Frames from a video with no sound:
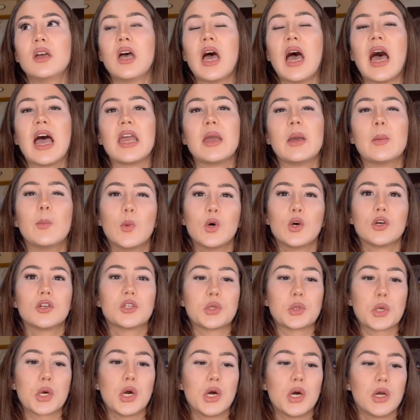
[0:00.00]
I am more
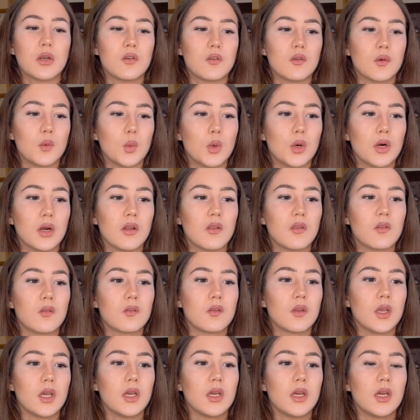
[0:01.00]
drawn towards
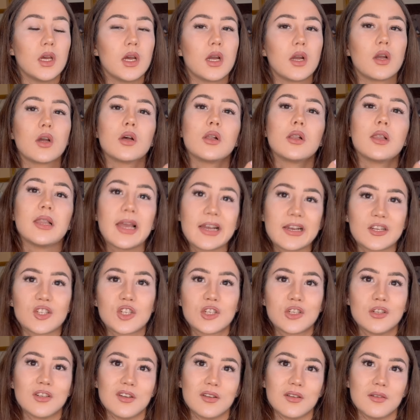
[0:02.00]
a
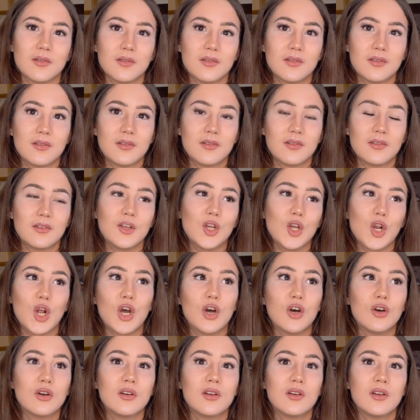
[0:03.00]
collection, you
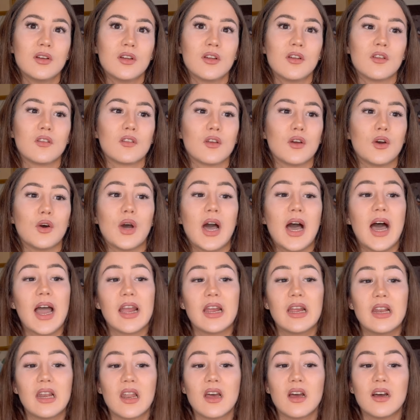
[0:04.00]
know? So I
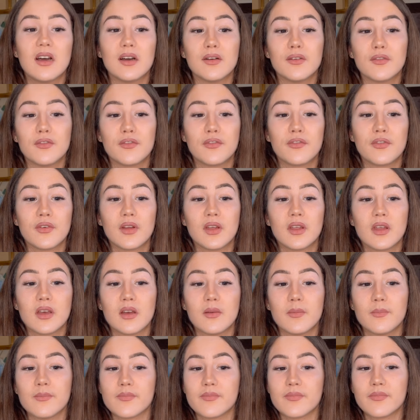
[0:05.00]
love
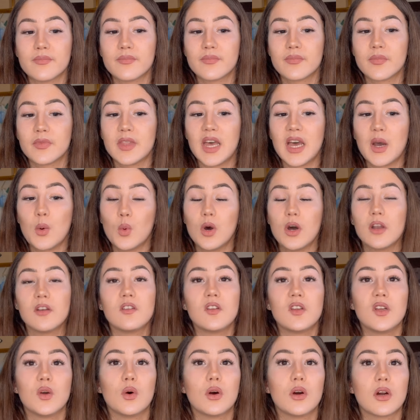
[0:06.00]
that one
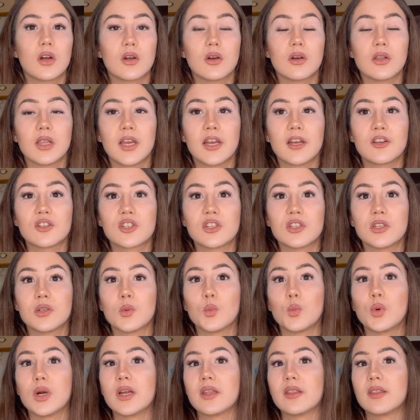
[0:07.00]
Dior collection
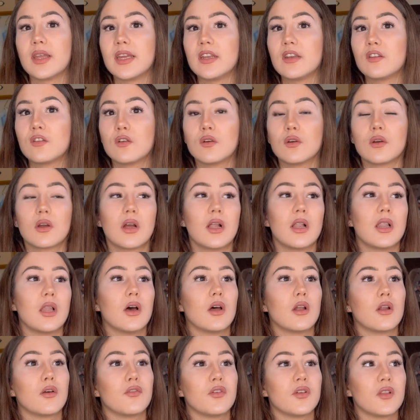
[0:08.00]
where they took a
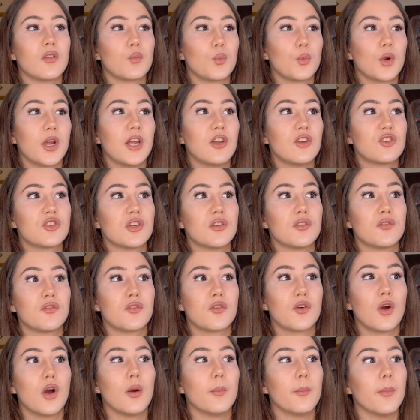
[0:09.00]
lot of inspiration
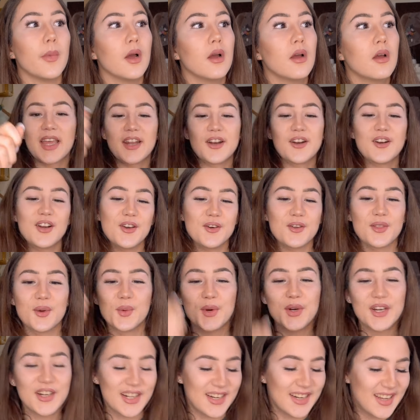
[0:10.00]
from, I don't know the
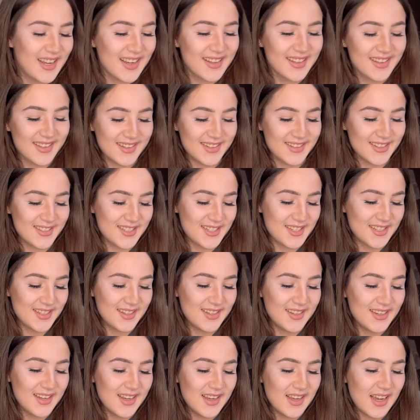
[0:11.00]
word in English.
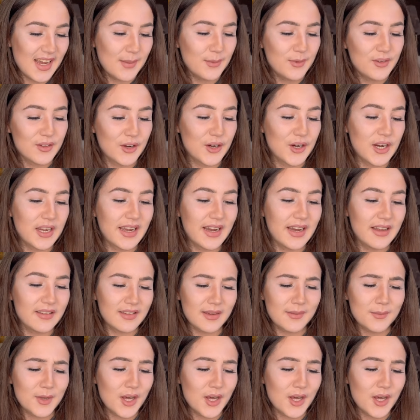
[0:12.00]
I'm sorry guys,